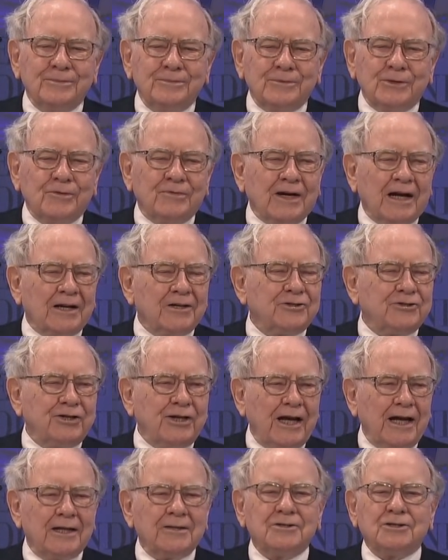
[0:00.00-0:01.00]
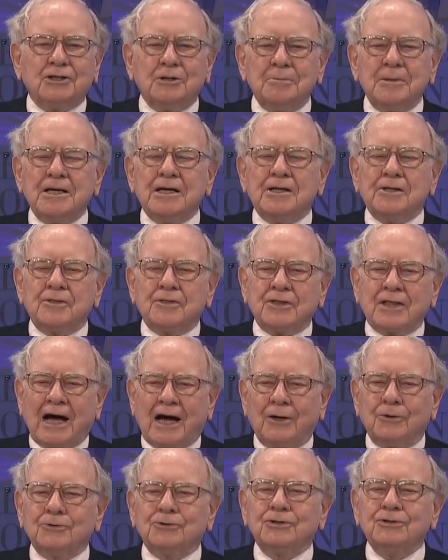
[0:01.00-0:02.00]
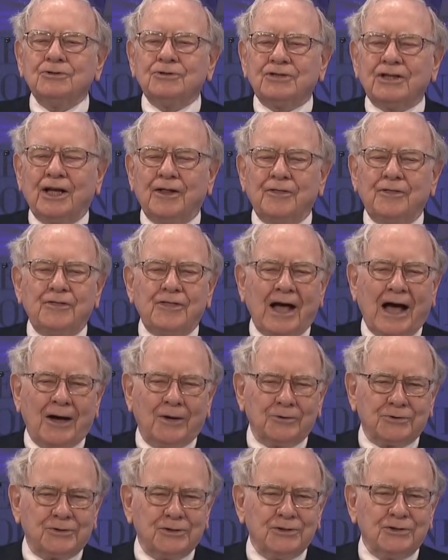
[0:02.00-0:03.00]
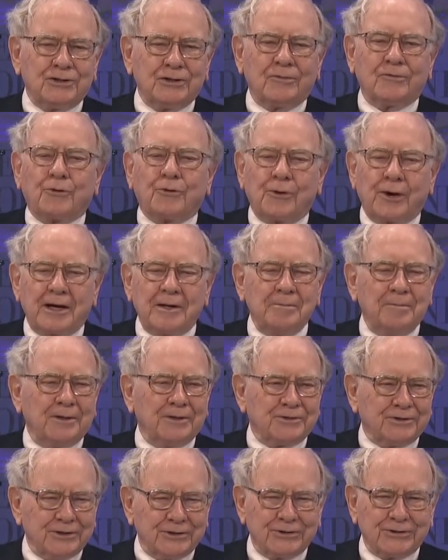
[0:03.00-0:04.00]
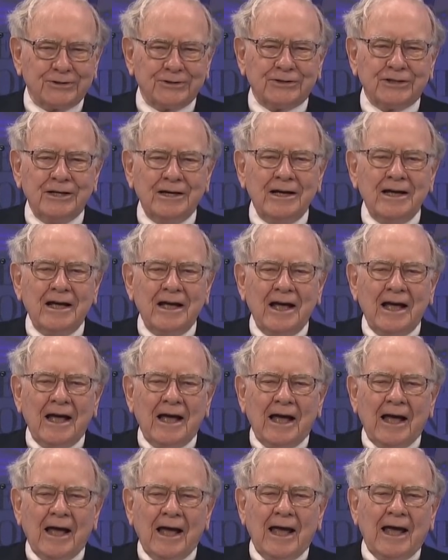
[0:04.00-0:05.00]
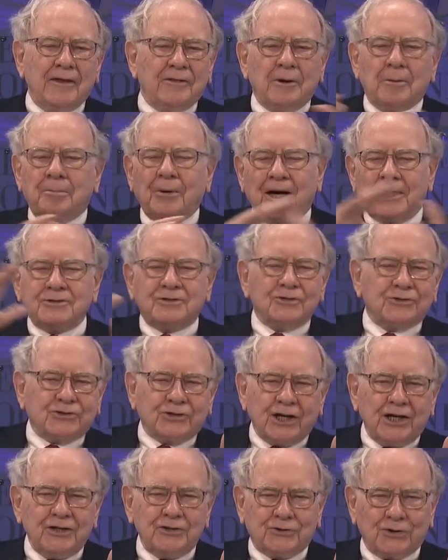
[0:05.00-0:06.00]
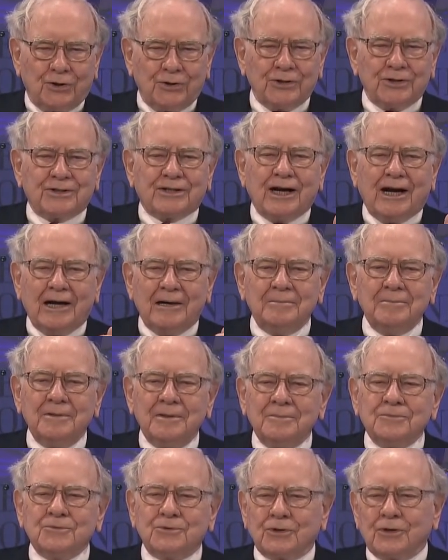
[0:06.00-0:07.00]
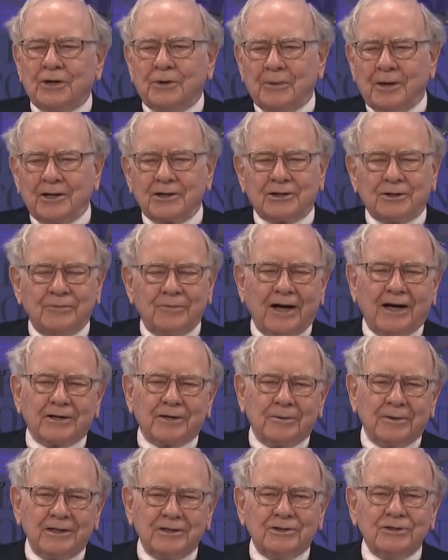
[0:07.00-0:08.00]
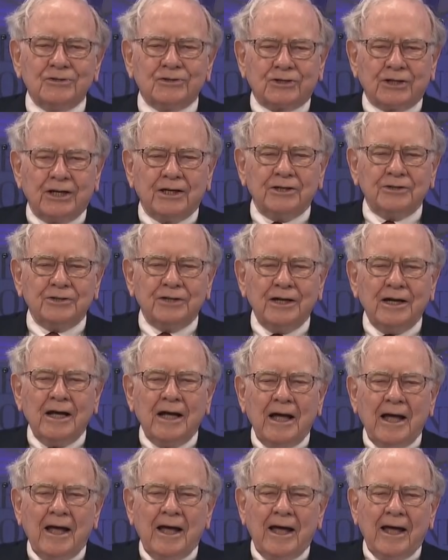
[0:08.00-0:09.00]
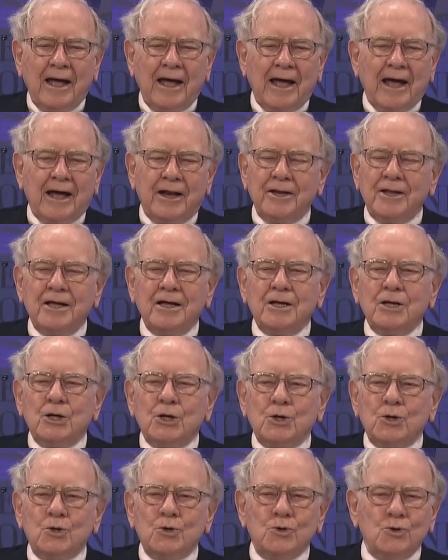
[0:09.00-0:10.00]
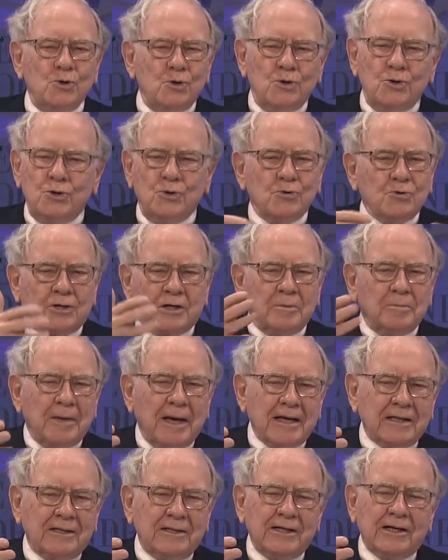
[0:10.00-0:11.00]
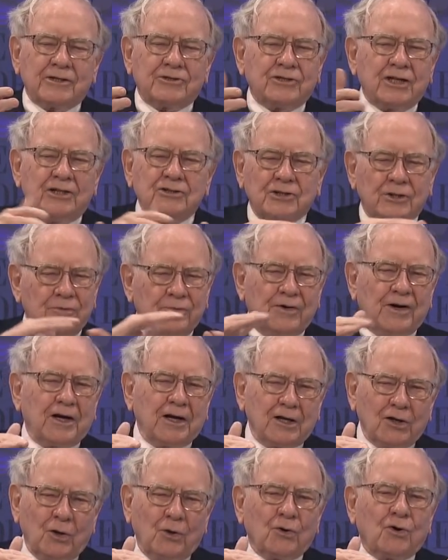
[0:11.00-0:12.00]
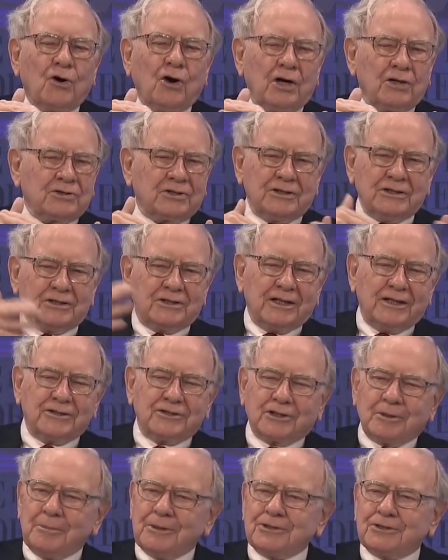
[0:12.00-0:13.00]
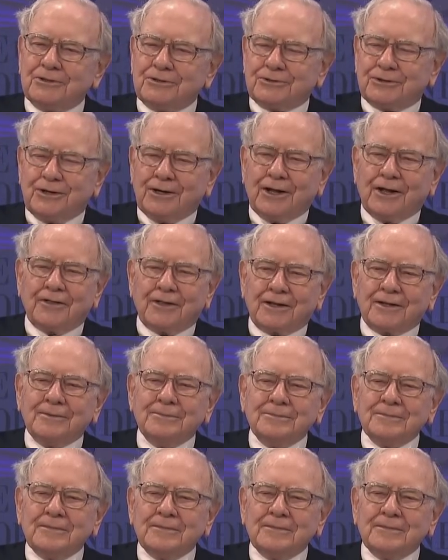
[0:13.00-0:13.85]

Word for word: You've got a chance to be in thousands and thousands great businesses, and their prices change all the time, so their relative valuations change. And you can make the exchange at very low cost these days, commissions or nothing.